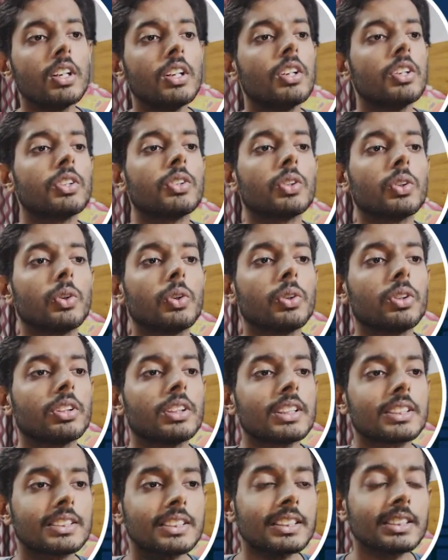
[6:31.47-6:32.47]
So
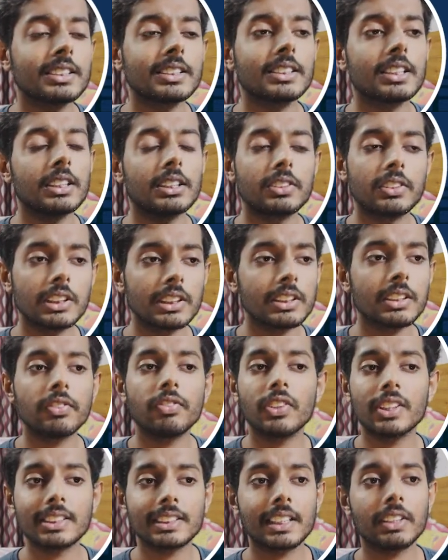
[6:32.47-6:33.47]
this is the
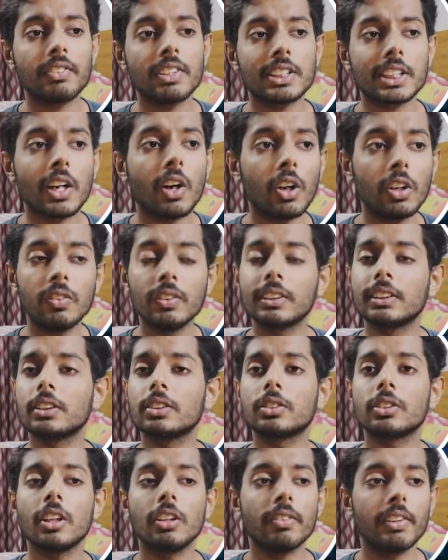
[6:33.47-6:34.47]
first thing which I always
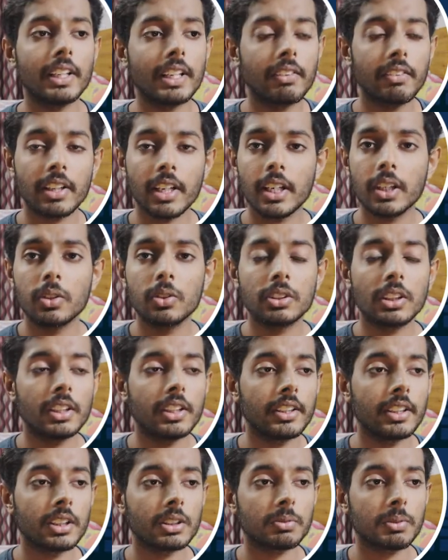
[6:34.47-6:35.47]
install whenever I use a
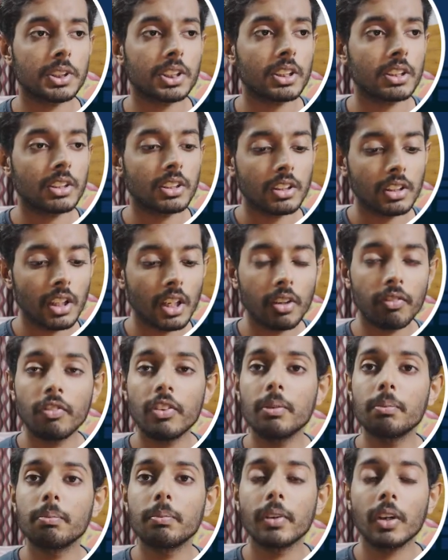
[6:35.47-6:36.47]
Linux machine, a
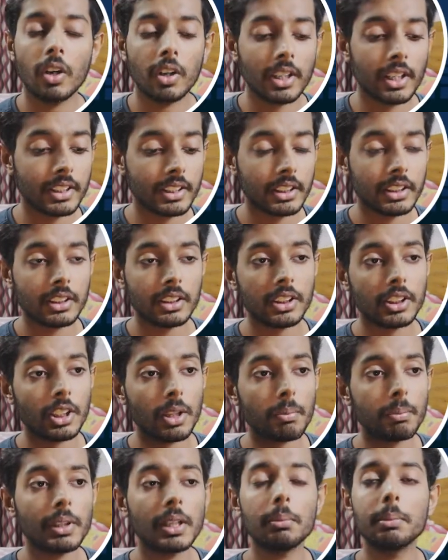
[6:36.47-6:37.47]
Vim or a
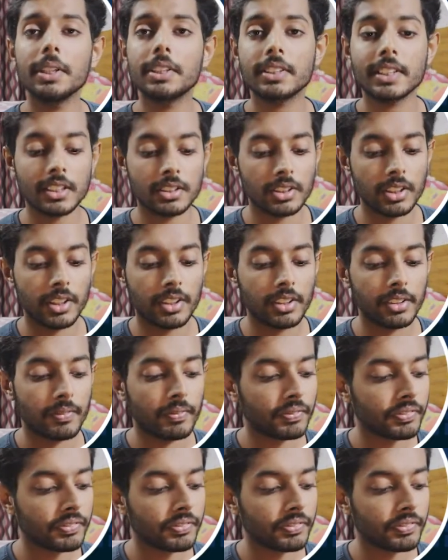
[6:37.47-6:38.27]
terminal based text editor.